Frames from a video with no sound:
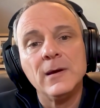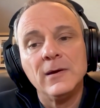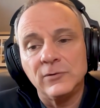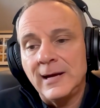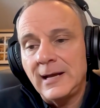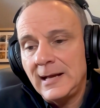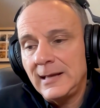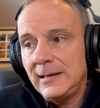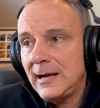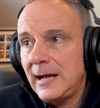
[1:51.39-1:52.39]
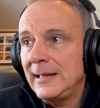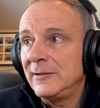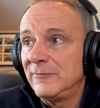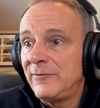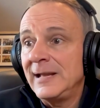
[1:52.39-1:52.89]
So I, I, I
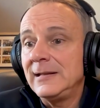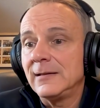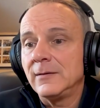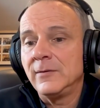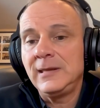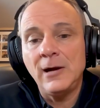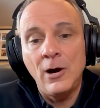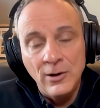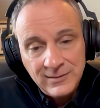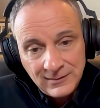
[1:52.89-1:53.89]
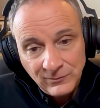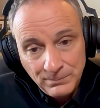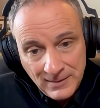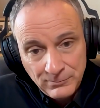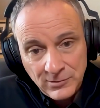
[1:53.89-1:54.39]
invite the audience
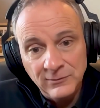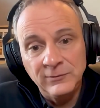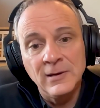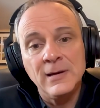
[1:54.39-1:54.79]
members